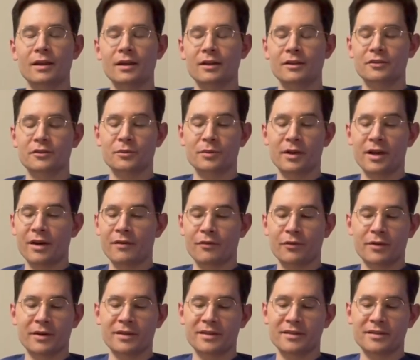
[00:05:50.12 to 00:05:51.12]
The
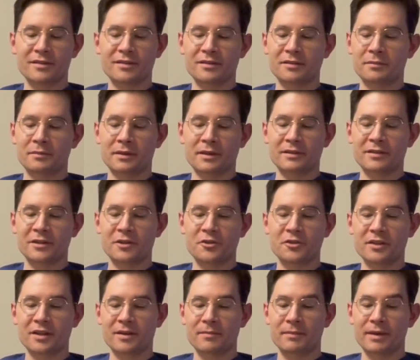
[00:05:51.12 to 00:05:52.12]
recovery is
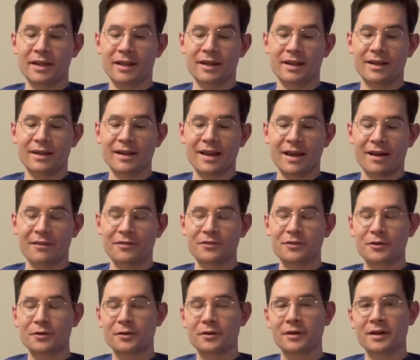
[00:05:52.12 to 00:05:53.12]
essentially immediate
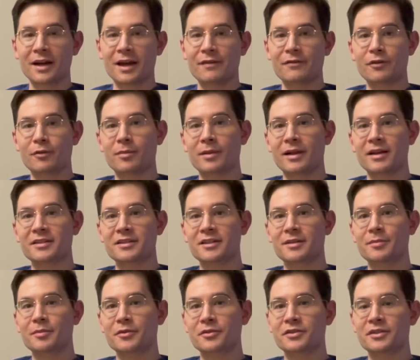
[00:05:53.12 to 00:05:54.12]
after a
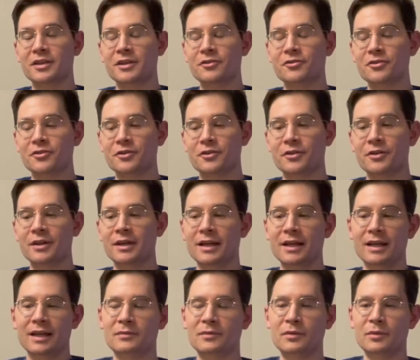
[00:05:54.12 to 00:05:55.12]
kyphoplasty procedure.
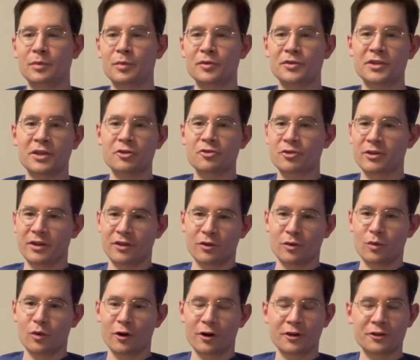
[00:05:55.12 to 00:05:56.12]
The procedure either
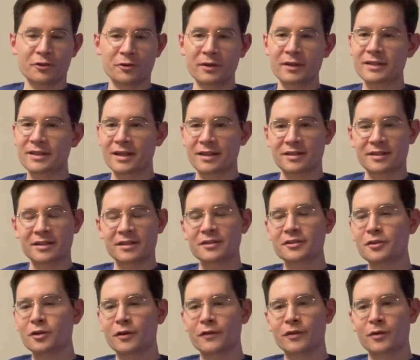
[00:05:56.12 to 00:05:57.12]
works or it doesn't.
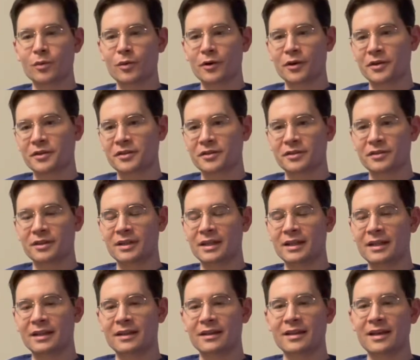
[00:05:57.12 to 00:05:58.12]
So if it works,
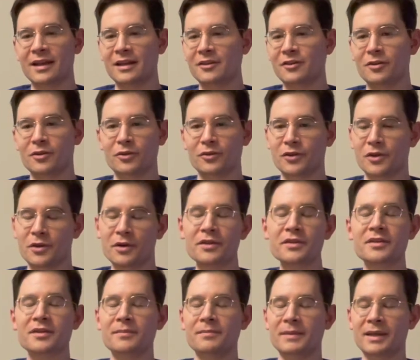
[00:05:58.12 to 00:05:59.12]
then you'll
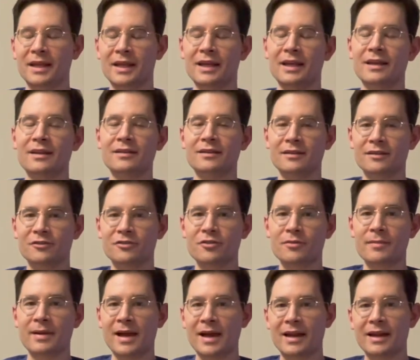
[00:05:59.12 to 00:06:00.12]
notice immediate
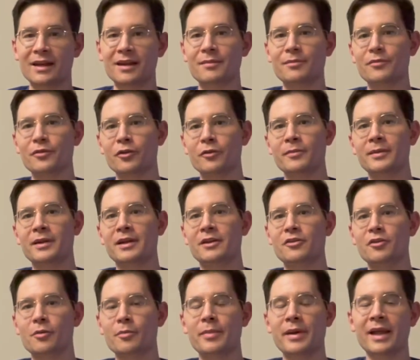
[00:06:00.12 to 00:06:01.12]
dramatic improvement in
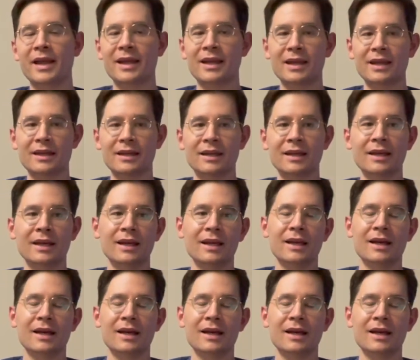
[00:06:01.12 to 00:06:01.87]
your pain.